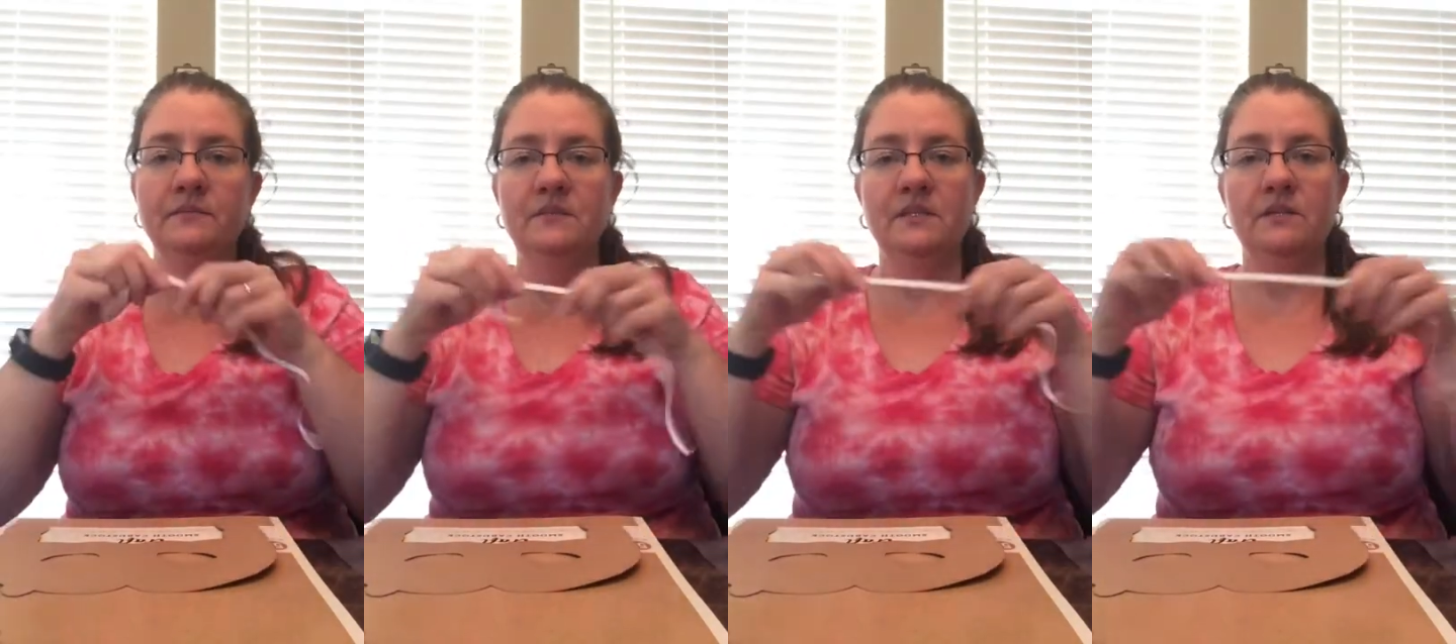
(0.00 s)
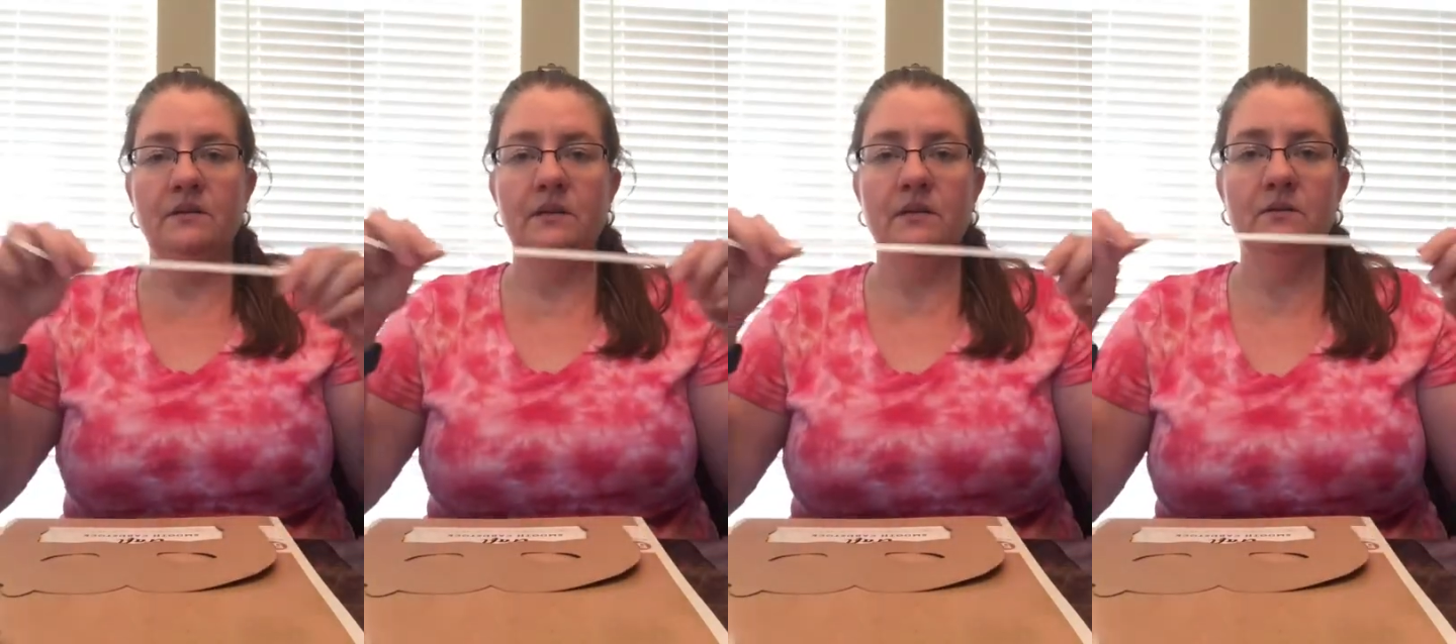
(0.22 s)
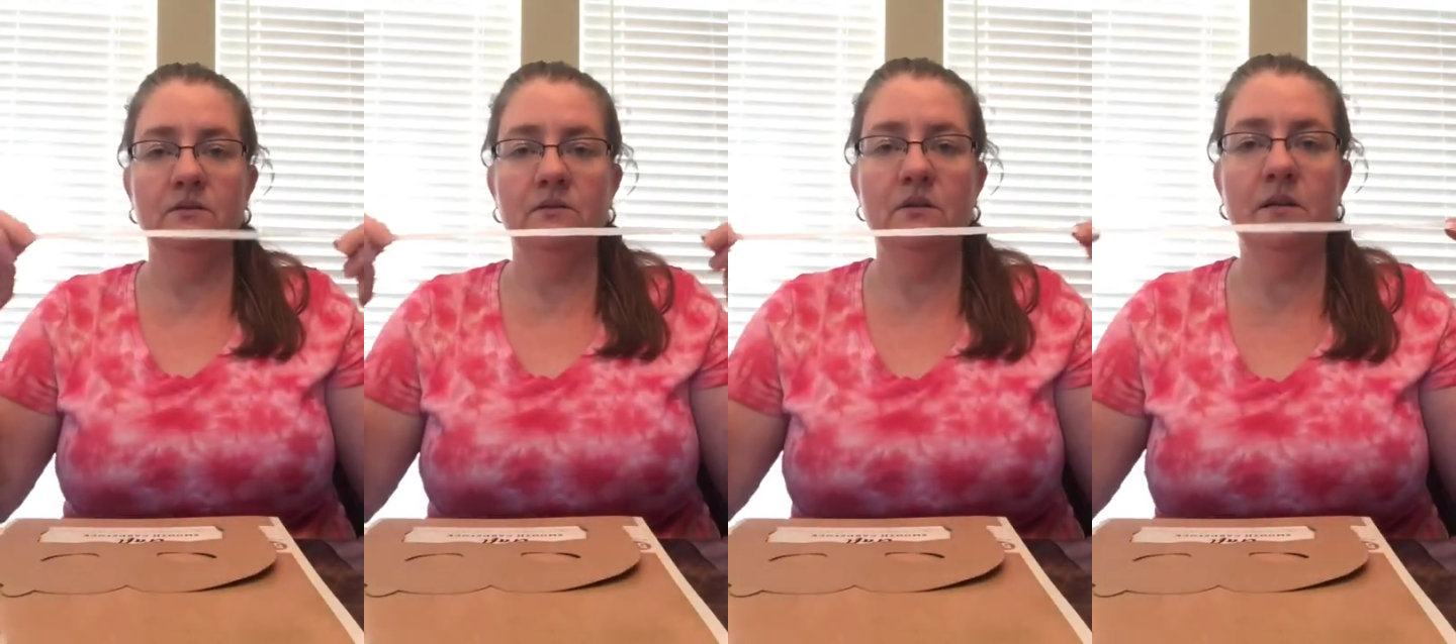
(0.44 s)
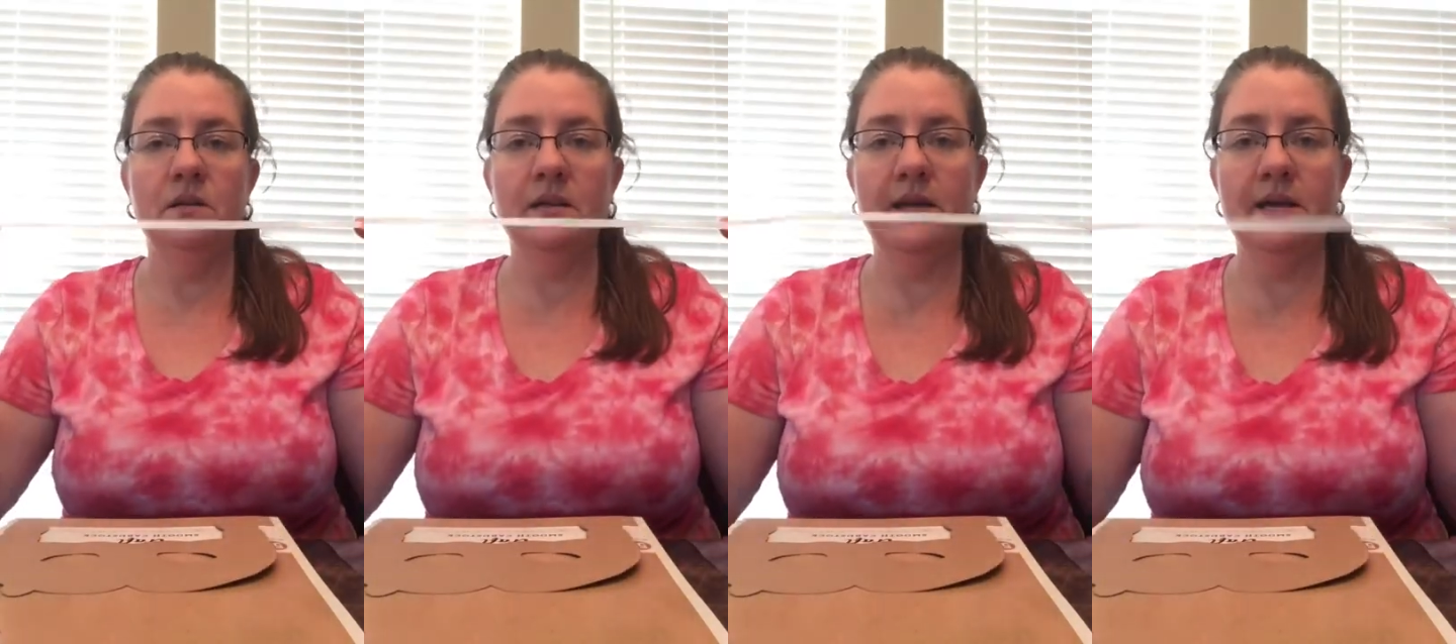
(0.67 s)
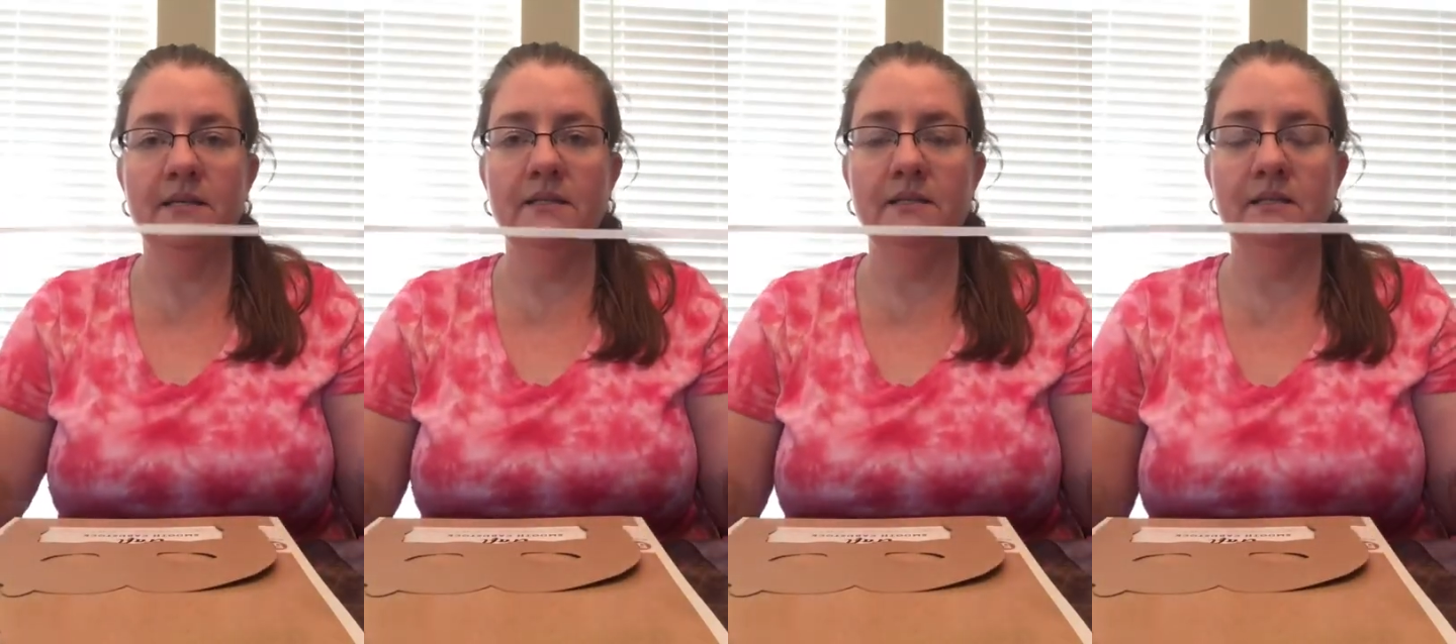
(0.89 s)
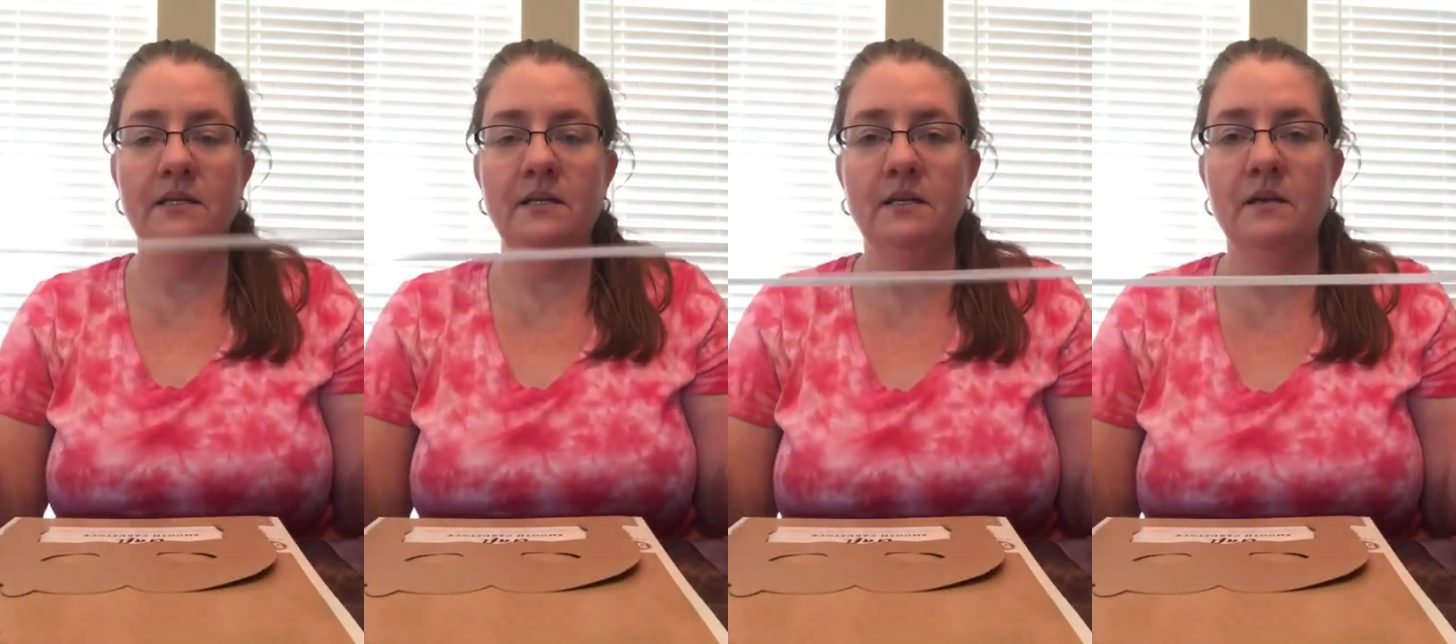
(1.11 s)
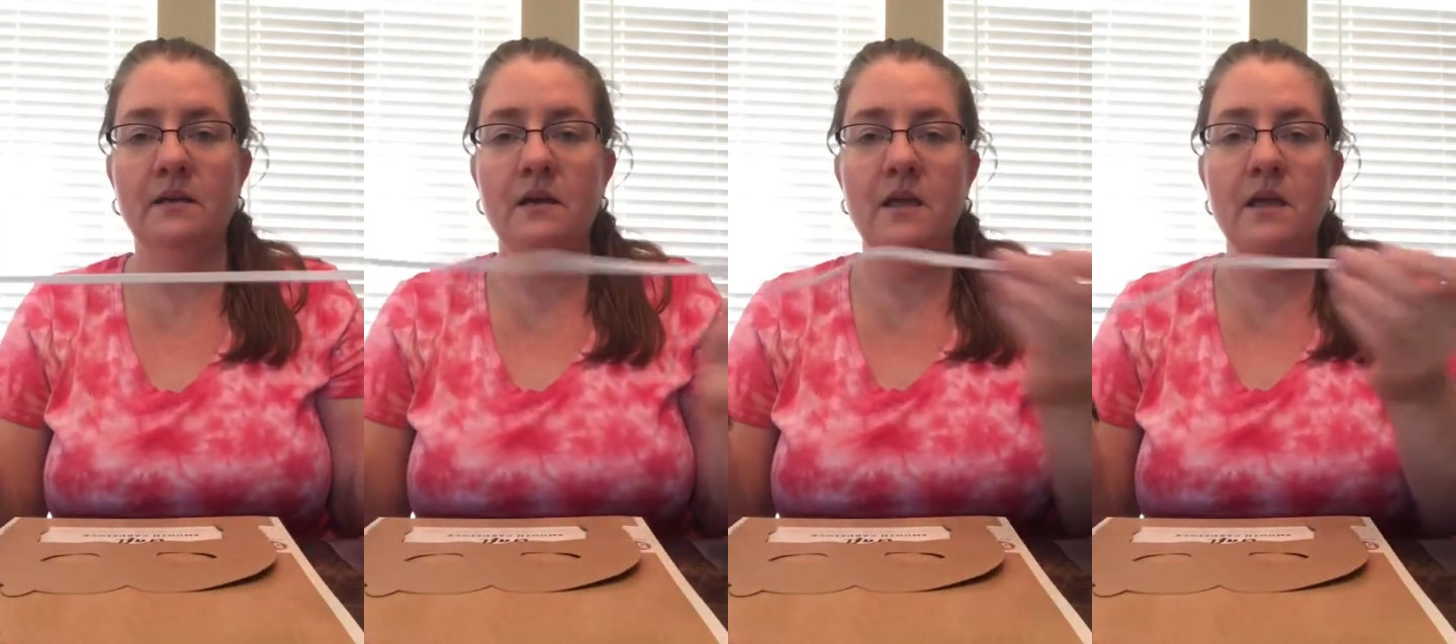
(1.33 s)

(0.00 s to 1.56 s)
So here's our elastic.